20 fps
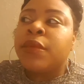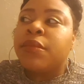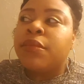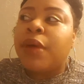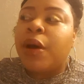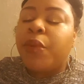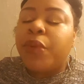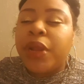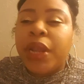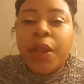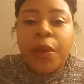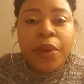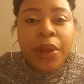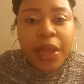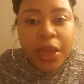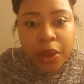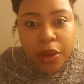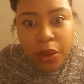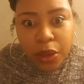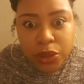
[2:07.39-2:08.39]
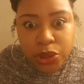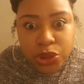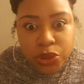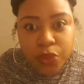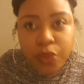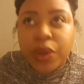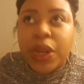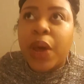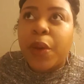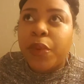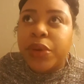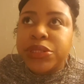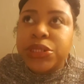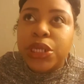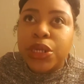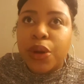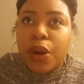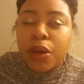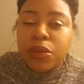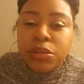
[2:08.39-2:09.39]
But when I went to
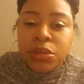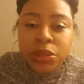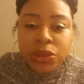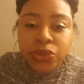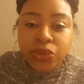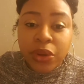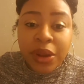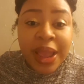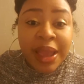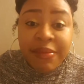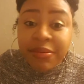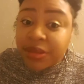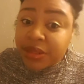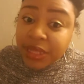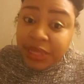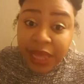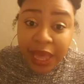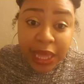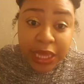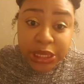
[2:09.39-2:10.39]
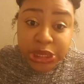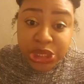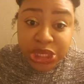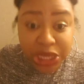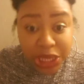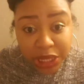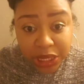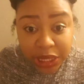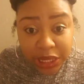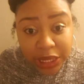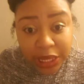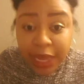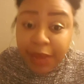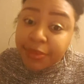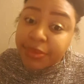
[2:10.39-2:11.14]
the grocery store, everything has chicken in it.